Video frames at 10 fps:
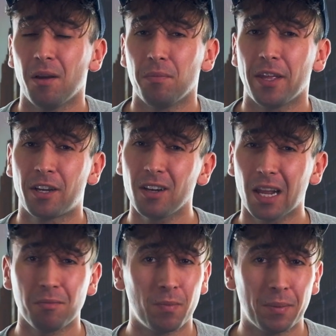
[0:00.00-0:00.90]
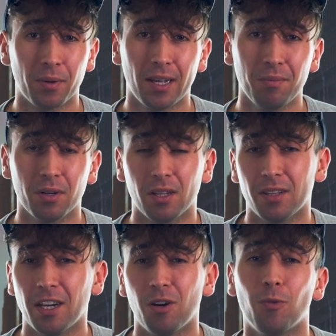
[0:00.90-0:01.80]
They could let more people in, but they
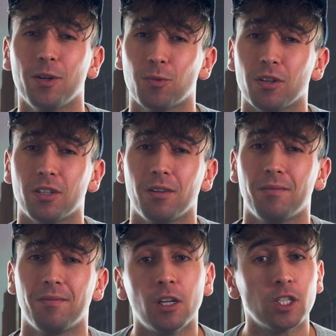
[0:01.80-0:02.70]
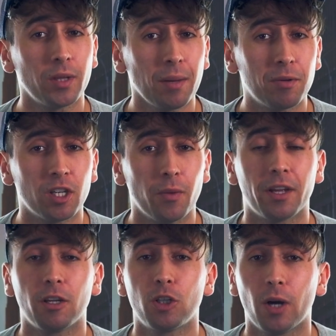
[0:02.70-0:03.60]
don't always want to. So with aperture, we
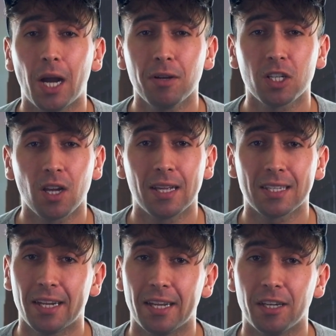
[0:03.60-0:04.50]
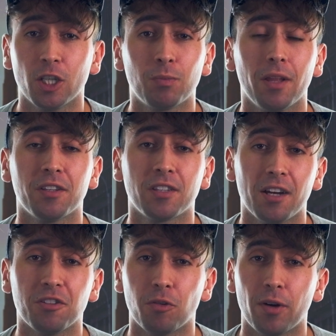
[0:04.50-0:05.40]
can control how much light is let in just by the size
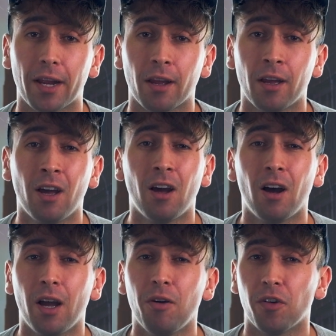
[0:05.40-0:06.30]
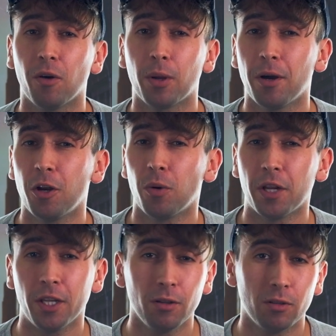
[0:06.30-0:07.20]
of the ring. However, we might not want to
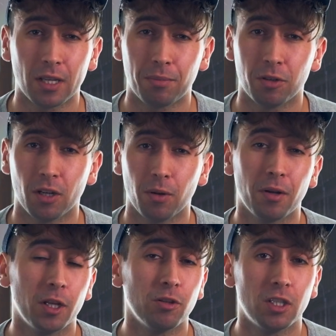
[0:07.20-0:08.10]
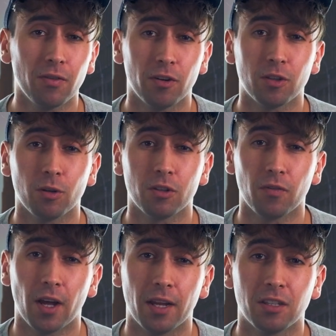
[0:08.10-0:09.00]
use aperture, we might want to use a different source of
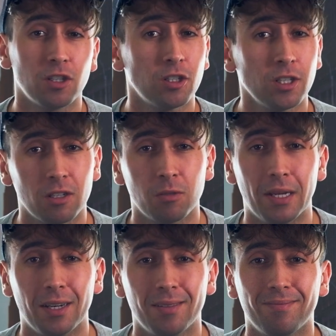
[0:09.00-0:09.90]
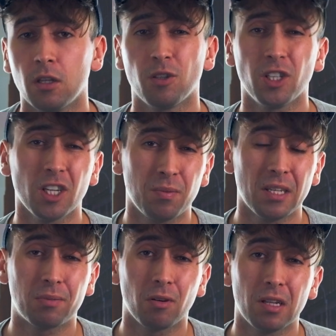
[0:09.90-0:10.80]
light, such as shutter speed. So shutter speed
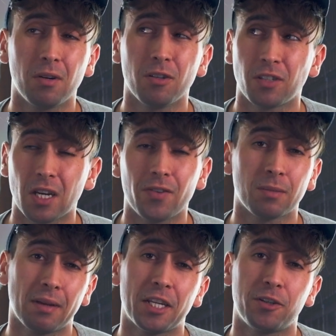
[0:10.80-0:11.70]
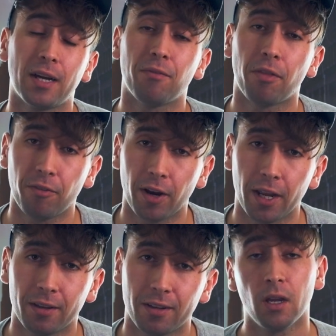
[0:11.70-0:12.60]
is probably the most self-explanatory out of the three.
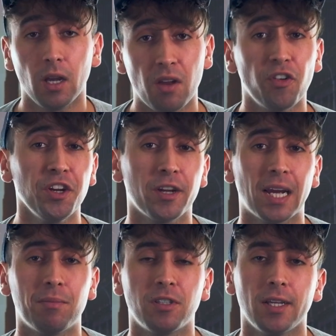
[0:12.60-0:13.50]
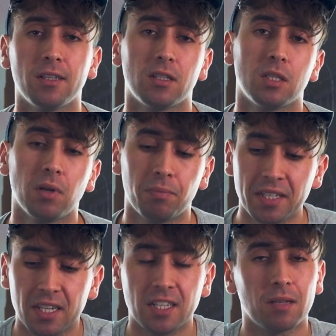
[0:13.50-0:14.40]
In front of your camera's sensor, there's
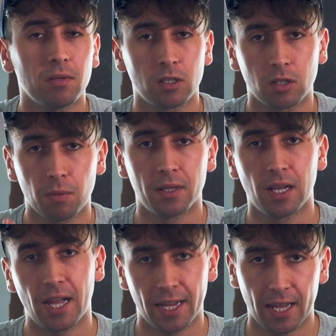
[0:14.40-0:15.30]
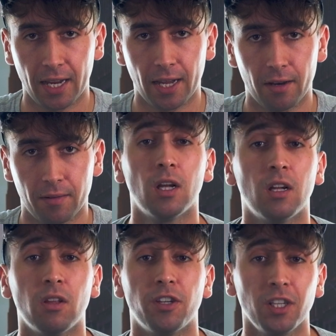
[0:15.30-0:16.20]
basically something stopping the light getting in.
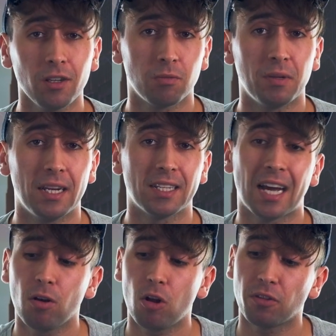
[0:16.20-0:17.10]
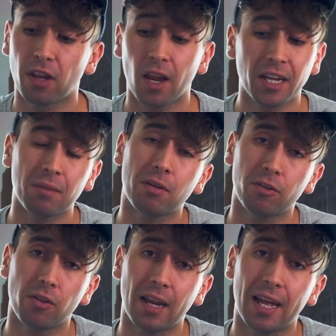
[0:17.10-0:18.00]
The shutter speed is how long the light coming
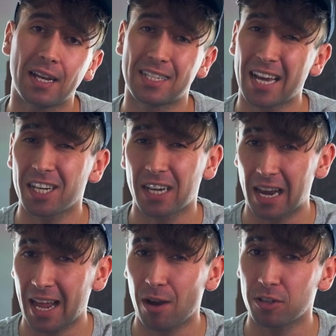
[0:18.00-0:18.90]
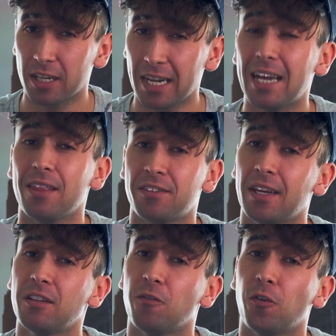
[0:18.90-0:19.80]
through the lens is actually allowed to hit the
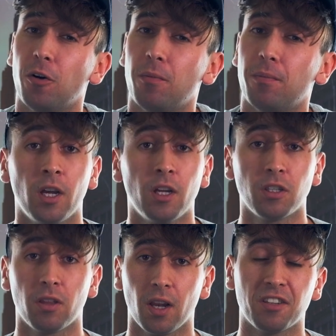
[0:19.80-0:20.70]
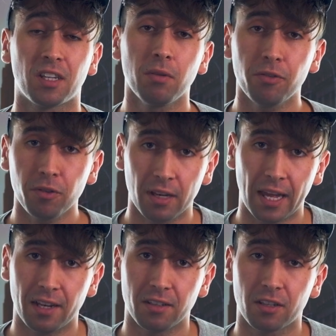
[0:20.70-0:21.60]
sensor for. So the light's coming through the
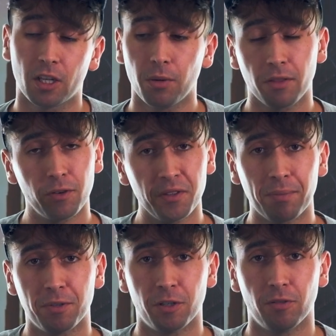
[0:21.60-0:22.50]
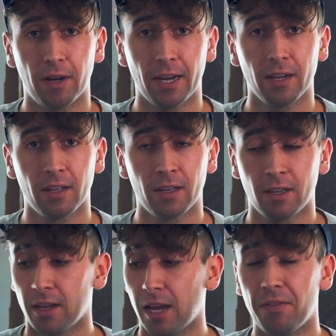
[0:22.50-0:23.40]
lens, going through the aperture ring,
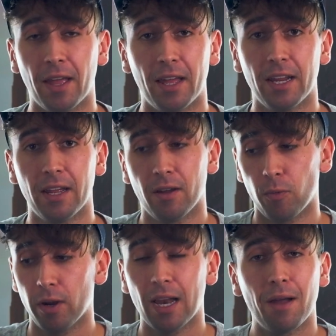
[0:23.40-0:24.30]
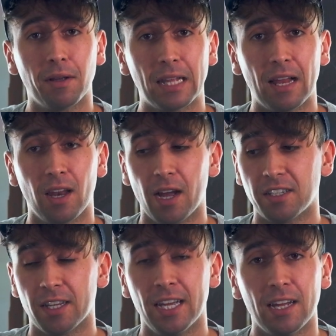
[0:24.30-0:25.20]
and then we're allowing that light
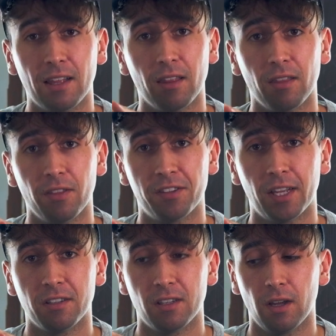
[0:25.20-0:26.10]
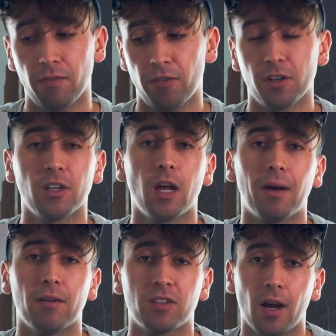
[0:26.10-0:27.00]
to hit the sensor for a certain amount
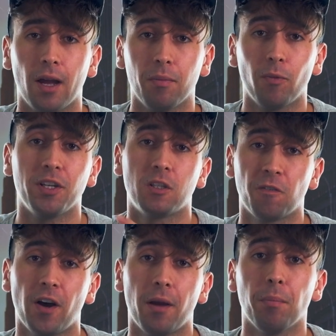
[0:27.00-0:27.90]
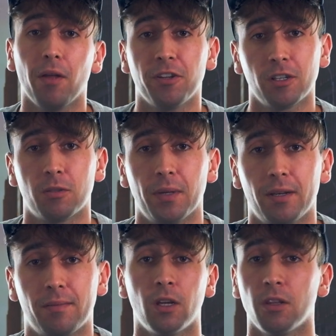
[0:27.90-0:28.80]
of time, which is defined by the shutter speed.
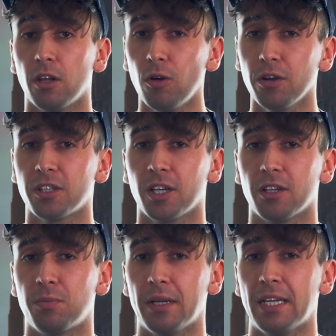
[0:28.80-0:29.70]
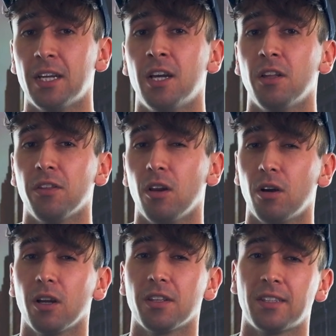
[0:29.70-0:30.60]
The longer the shutter speed, the
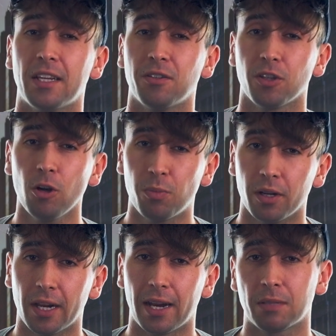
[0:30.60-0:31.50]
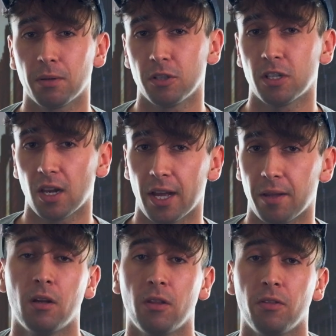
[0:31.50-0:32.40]
longer the sensor is open and exposed to light.
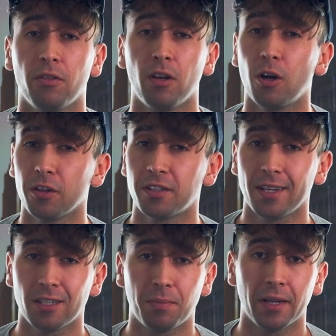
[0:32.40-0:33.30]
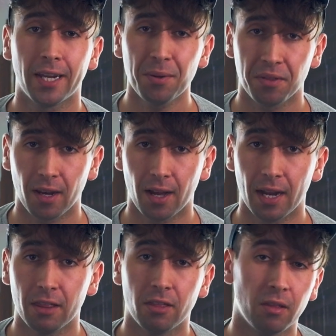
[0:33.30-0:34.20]
The longer the sensor's being hit with the
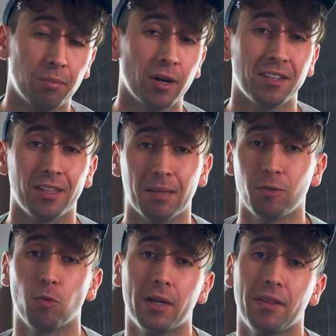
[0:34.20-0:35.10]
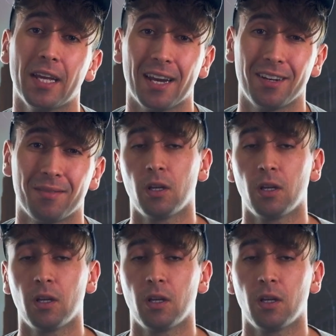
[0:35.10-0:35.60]
light, the brighter the image will be at the end.